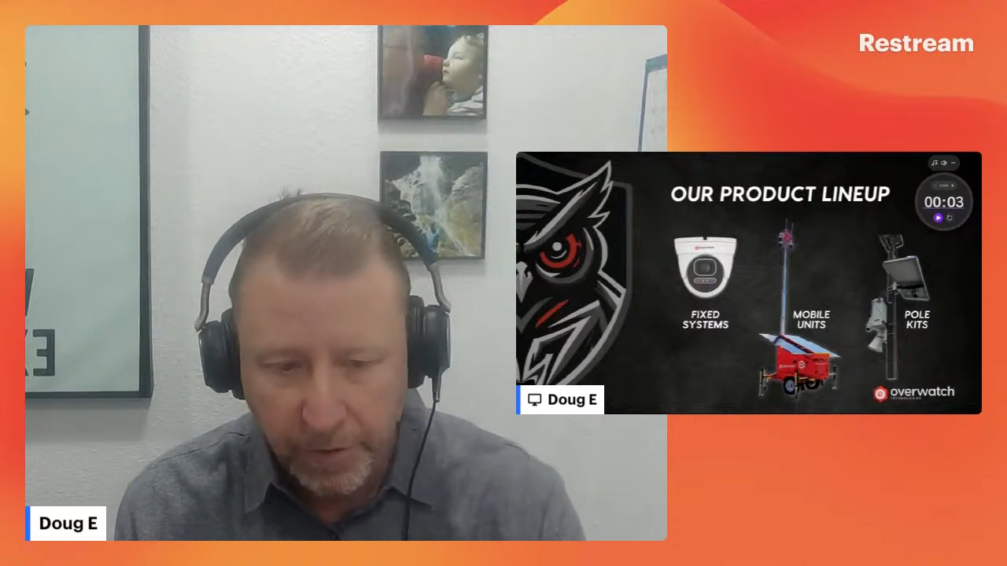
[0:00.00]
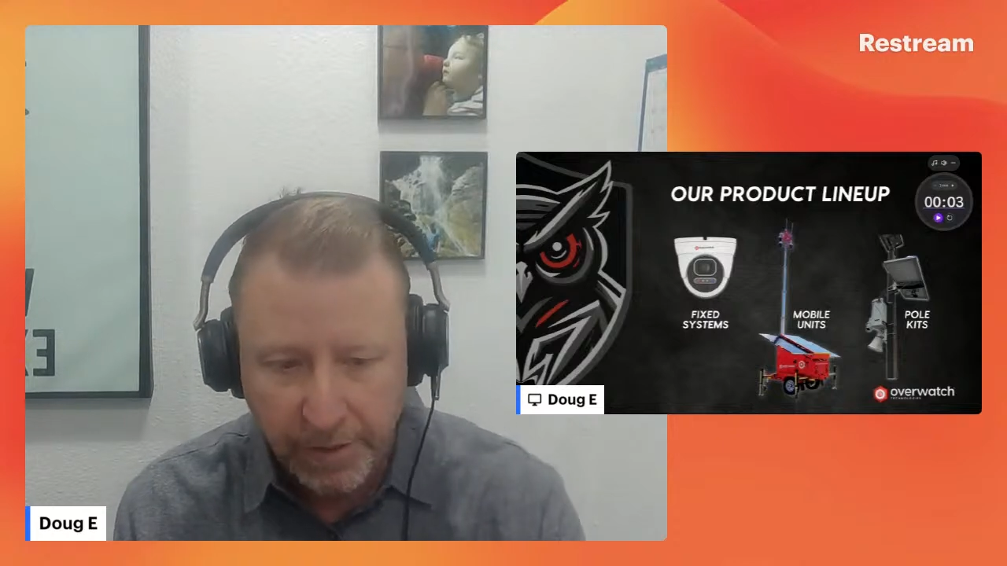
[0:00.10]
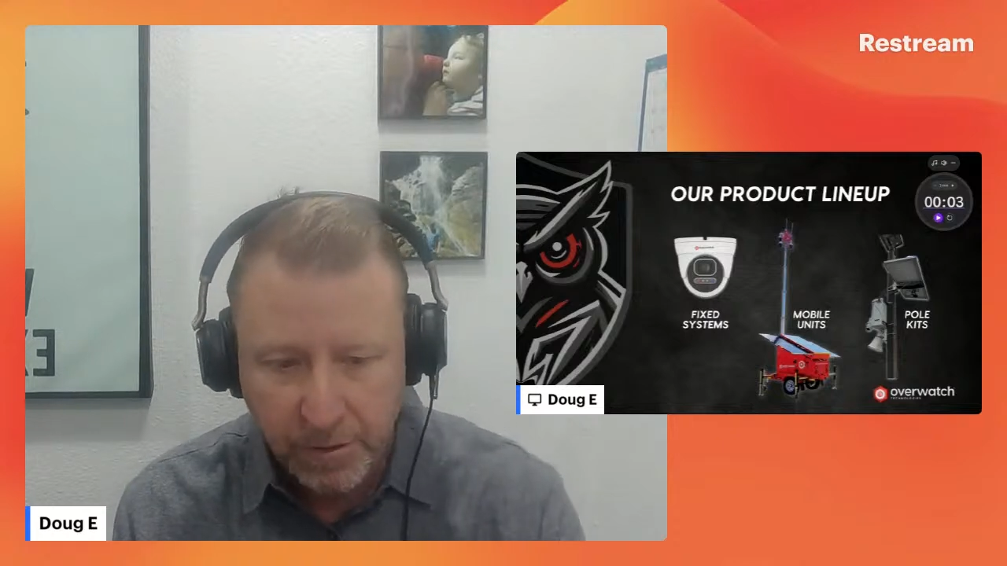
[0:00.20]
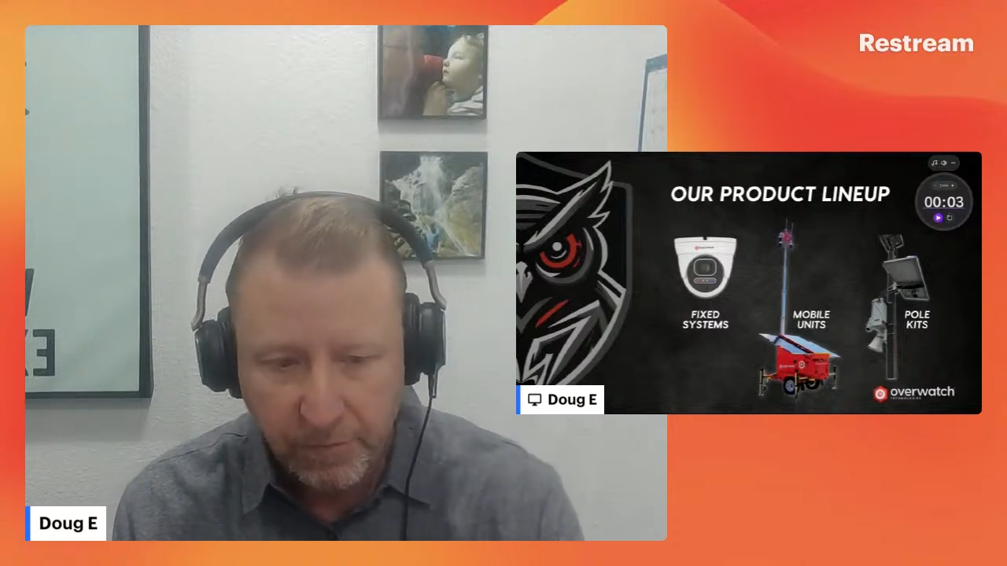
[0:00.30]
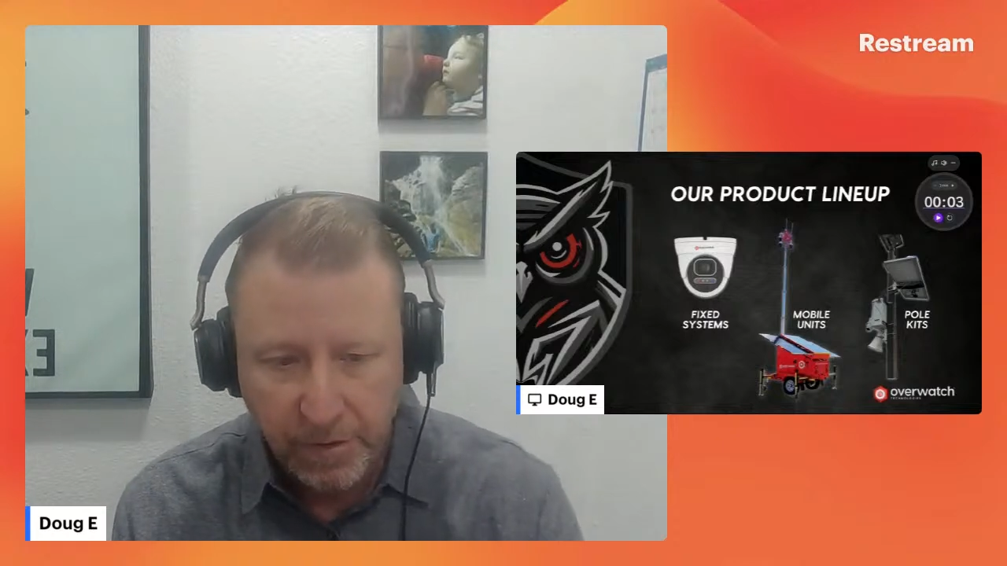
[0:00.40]

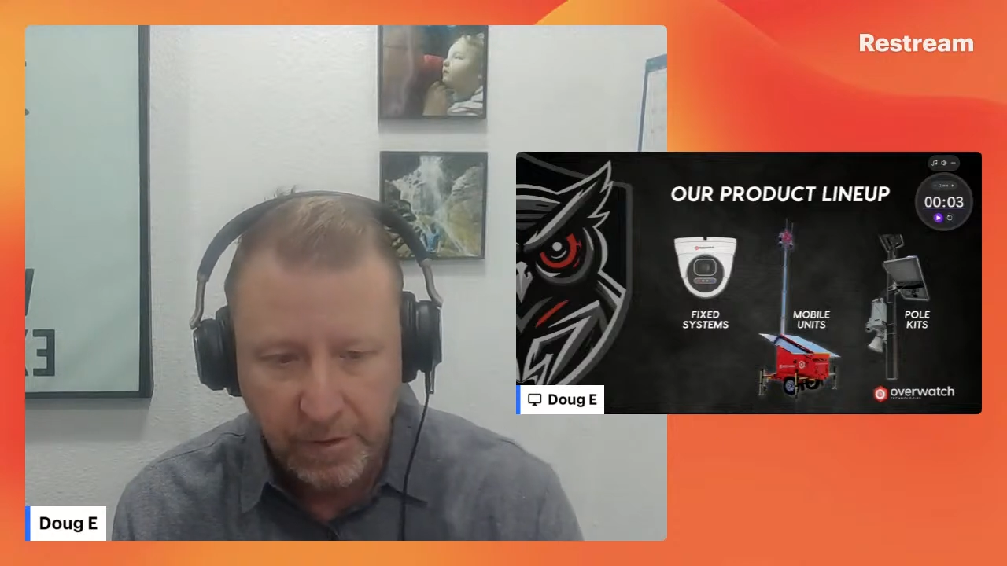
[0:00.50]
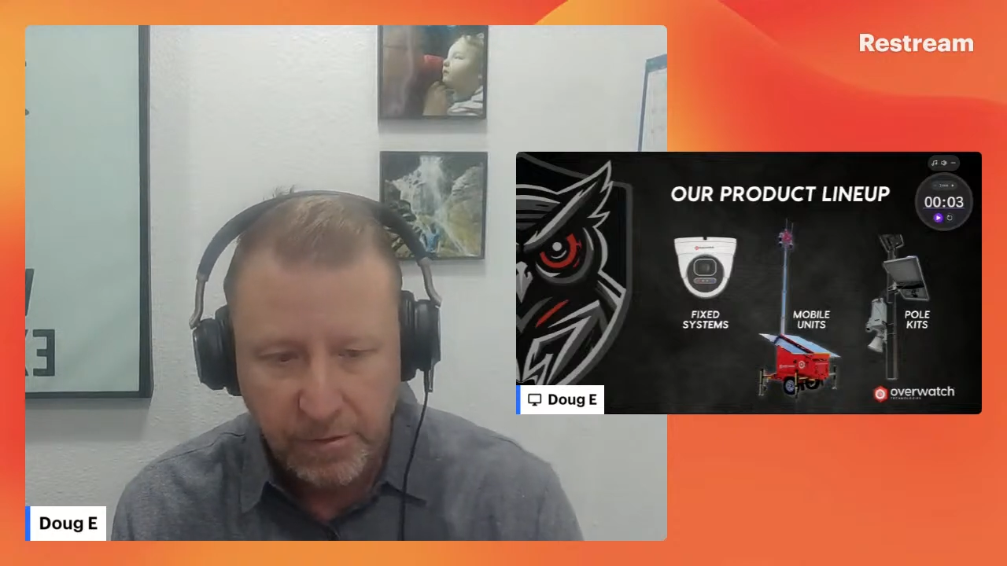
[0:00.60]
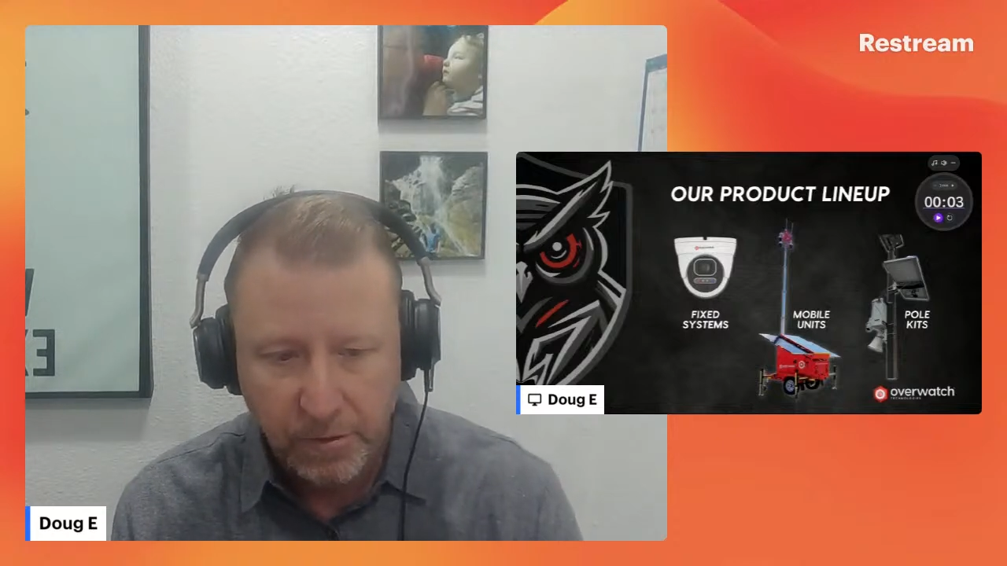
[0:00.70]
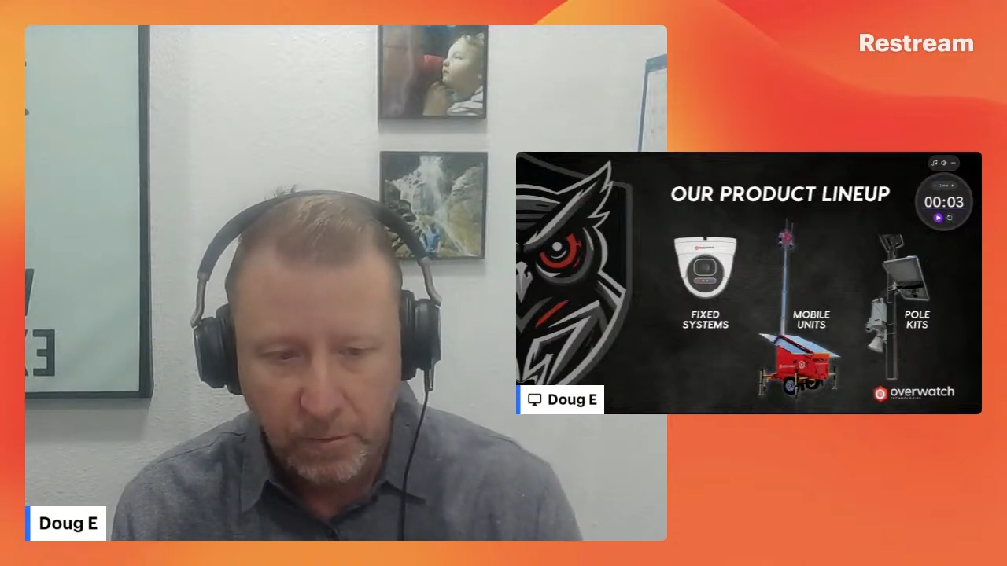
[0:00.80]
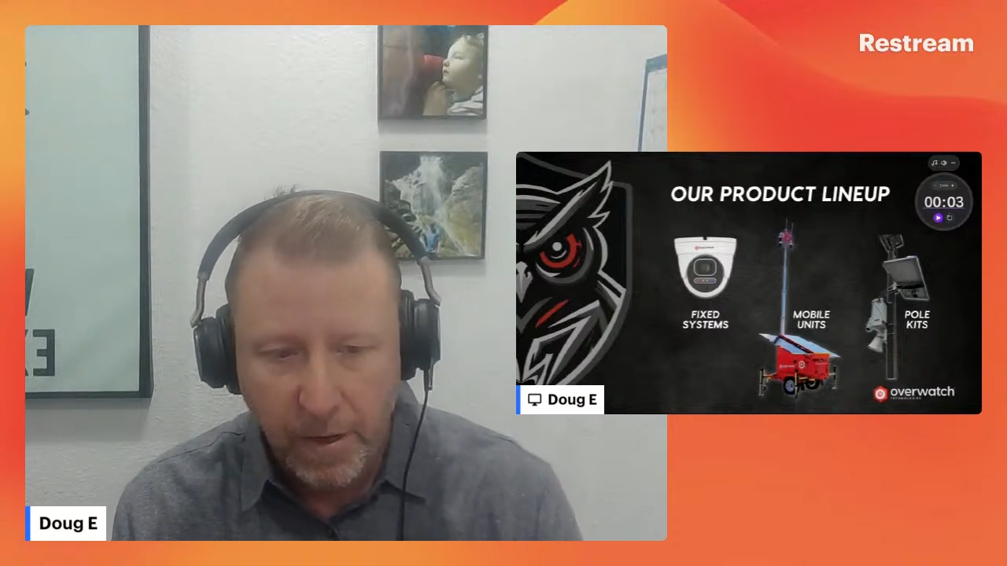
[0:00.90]
kits over there
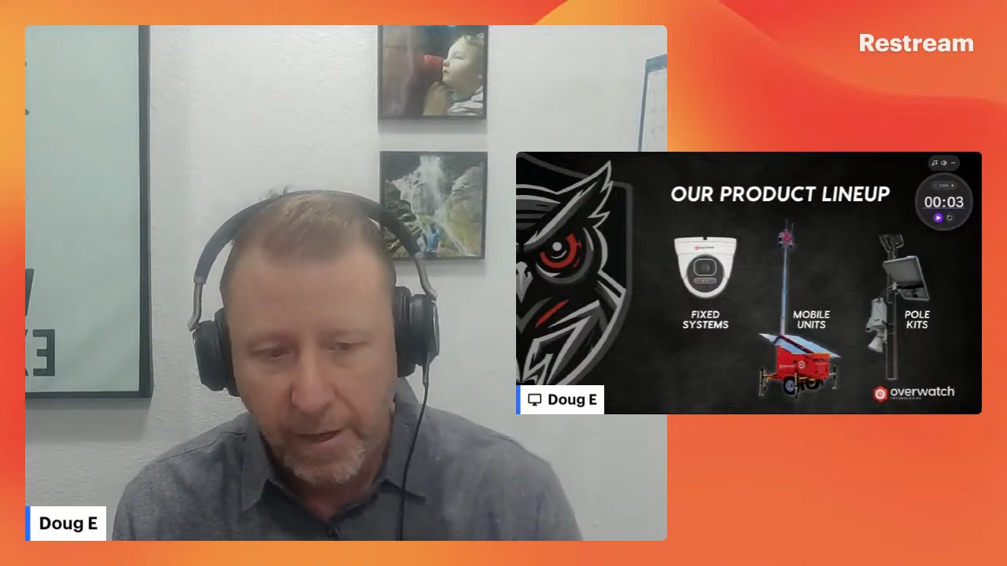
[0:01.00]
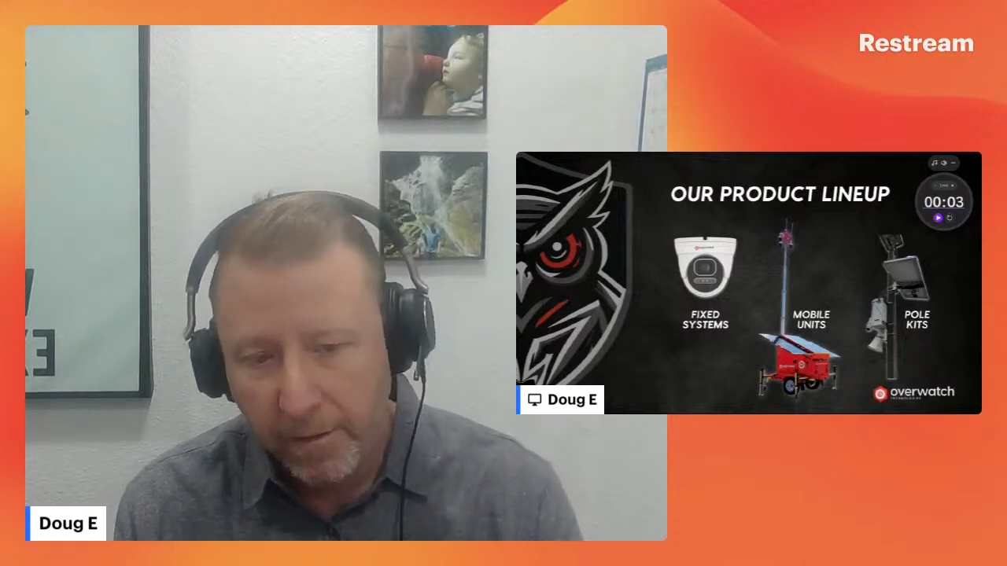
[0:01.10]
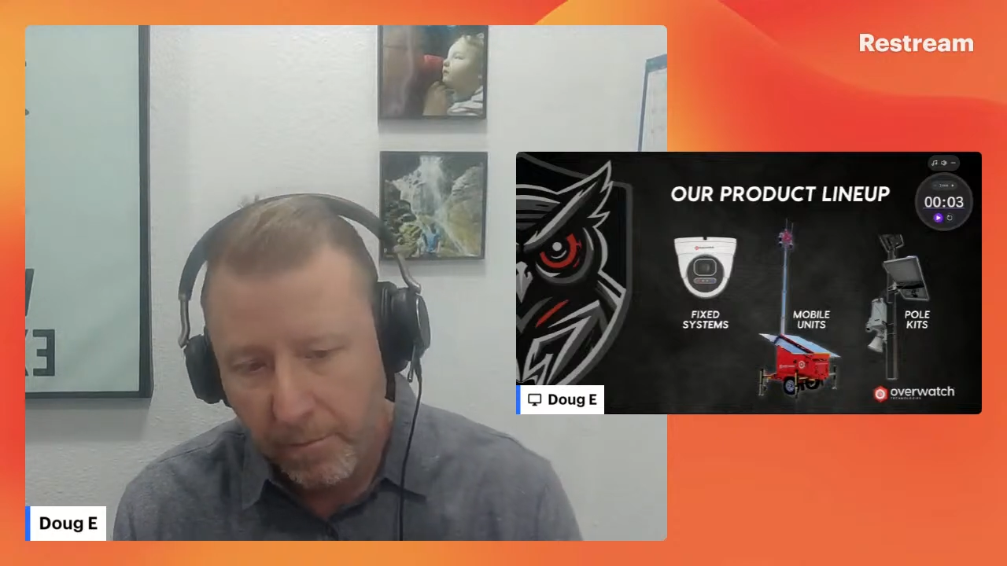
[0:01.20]
to the right,